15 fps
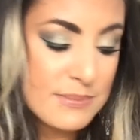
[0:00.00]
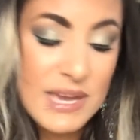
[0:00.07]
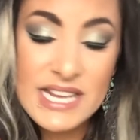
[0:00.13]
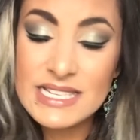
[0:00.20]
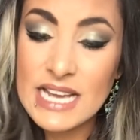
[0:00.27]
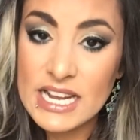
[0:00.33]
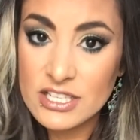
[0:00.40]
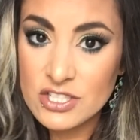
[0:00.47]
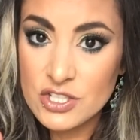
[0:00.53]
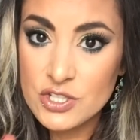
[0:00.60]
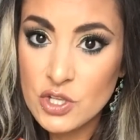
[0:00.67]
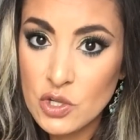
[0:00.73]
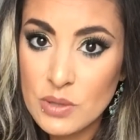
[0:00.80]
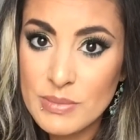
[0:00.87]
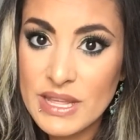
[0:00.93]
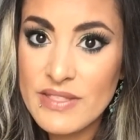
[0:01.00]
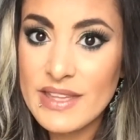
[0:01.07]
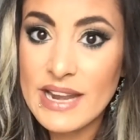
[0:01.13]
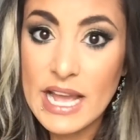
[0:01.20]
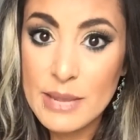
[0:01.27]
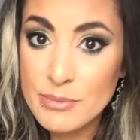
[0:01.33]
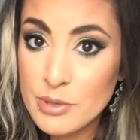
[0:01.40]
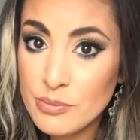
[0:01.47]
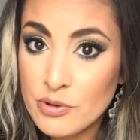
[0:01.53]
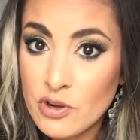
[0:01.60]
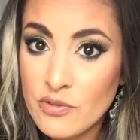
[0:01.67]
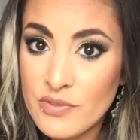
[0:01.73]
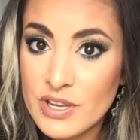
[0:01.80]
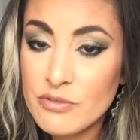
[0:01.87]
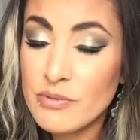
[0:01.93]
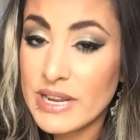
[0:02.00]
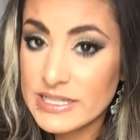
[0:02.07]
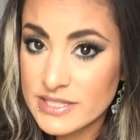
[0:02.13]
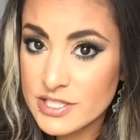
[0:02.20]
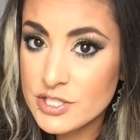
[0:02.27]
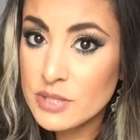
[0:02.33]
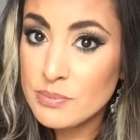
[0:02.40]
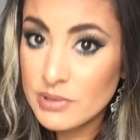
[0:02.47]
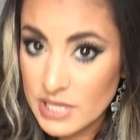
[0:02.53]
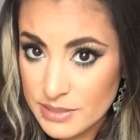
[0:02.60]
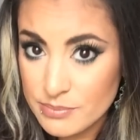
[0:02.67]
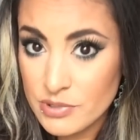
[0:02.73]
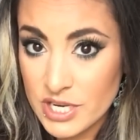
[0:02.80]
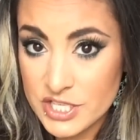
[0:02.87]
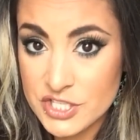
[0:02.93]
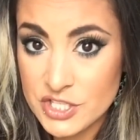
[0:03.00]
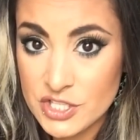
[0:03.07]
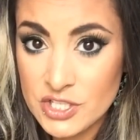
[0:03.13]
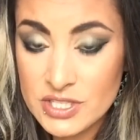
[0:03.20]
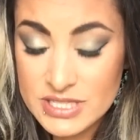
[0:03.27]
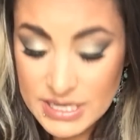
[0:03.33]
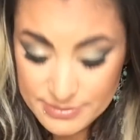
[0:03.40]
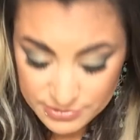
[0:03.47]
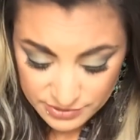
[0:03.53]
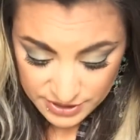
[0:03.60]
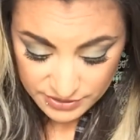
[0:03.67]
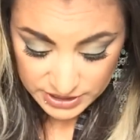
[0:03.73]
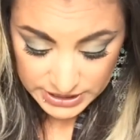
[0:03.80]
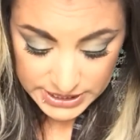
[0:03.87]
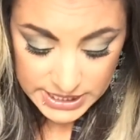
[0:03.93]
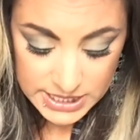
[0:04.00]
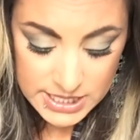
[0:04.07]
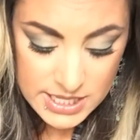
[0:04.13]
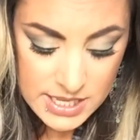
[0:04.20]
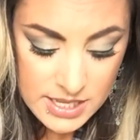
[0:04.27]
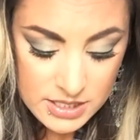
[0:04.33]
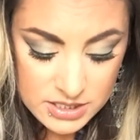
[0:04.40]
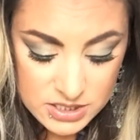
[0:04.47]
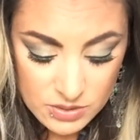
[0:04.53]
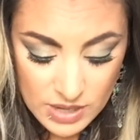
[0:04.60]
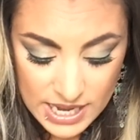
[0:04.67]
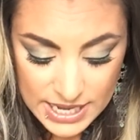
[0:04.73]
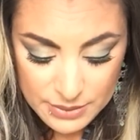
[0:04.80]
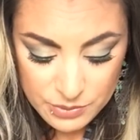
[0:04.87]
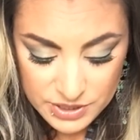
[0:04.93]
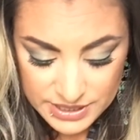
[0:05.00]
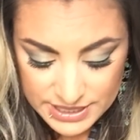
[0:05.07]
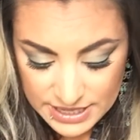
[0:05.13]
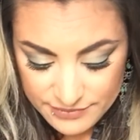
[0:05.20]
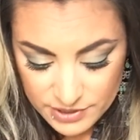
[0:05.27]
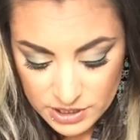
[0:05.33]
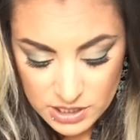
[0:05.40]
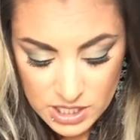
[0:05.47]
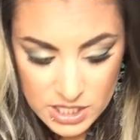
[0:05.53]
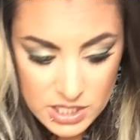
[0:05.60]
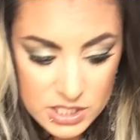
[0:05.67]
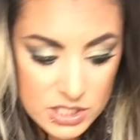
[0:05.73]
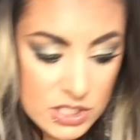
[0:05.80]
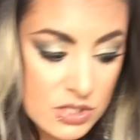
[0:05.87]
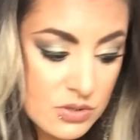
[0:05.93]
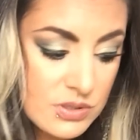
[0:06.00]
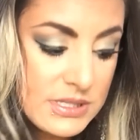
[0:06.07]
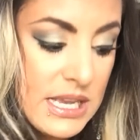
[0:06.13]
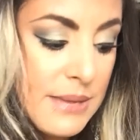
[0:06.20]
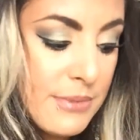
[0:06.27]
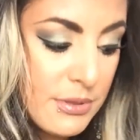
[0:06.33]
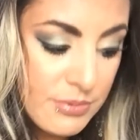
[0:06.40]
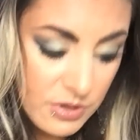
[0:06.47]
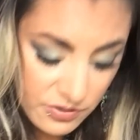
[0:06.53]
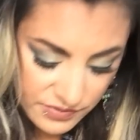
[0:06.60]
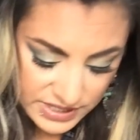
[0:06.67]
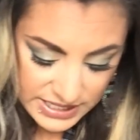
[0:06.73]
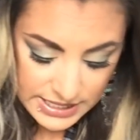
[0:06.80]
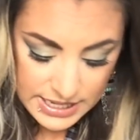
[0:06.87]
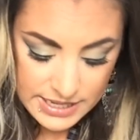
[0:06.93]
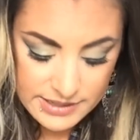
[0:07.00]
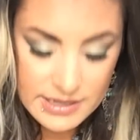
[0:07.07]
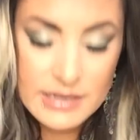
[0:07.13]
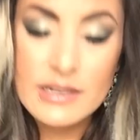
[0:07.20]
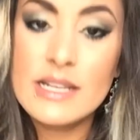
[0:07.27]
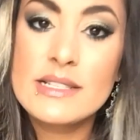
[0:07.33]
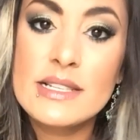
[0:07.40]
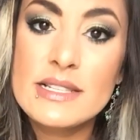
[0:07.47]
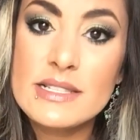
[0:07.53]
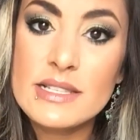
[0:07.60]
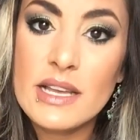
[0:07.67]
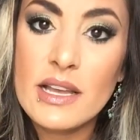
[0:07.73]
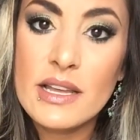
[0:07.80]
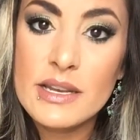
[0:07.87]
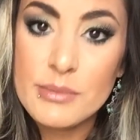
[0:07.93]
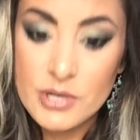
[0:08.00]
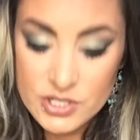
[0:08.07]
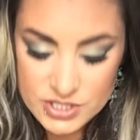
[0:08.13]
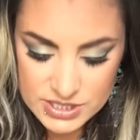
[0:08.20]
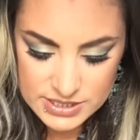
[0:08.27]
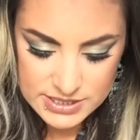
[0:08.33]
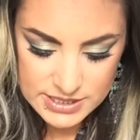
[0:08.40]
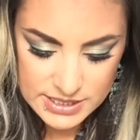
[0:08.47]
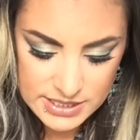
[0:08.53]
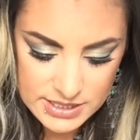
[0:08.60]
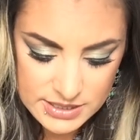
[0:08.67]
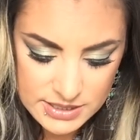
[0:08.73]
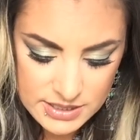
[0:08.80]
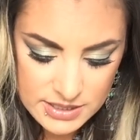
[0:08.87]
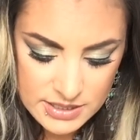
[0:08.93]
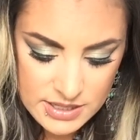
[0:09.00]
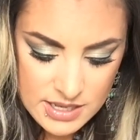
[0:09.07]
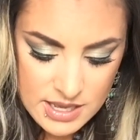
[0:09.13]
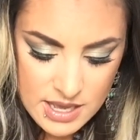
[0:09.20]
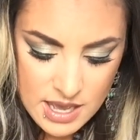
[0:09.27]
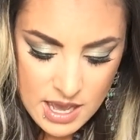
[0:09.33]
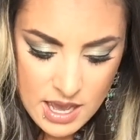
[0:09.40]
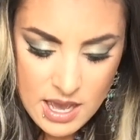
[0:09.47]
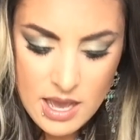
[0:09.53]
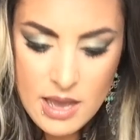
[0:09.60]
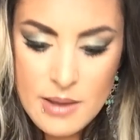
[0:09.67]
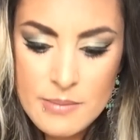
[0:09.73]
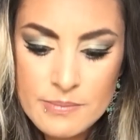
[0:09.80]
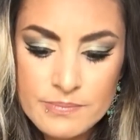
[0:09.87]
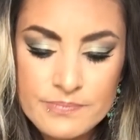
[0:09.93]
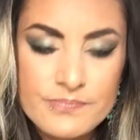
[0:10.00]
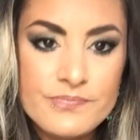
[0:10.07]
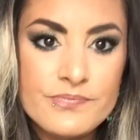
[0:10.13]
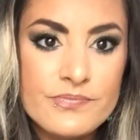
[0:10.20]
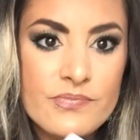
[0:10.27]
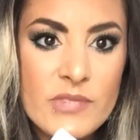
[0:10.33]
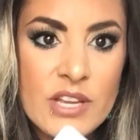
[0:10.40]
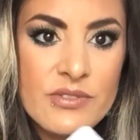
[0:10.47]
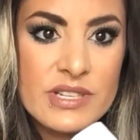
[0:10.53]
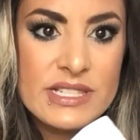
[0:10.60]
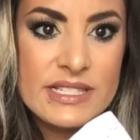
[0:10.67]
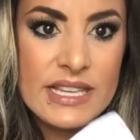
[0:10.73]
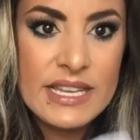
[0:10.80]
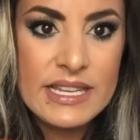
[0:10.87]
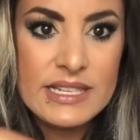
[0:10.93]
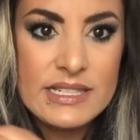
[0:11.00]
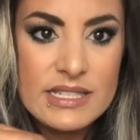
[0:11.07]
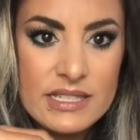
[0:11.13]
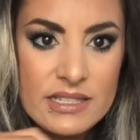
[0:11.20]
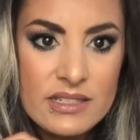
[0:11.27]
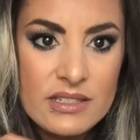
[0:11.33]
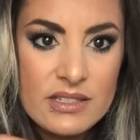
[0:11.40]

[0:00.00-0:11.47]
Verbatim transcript: my doctor told me that ibuprofen raises your blood pressure temporarily. So I will never use ibuprofen again unless it's an emergency. A receipt.